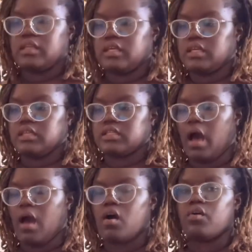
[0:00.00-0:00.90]
these
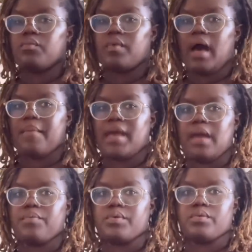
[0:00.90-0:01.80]
i hope i'm
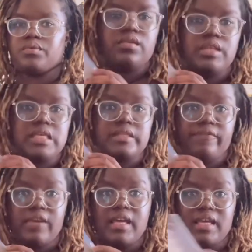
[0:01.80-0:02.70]
able these
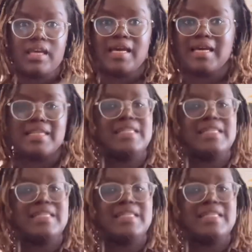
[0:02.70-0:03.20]
fit because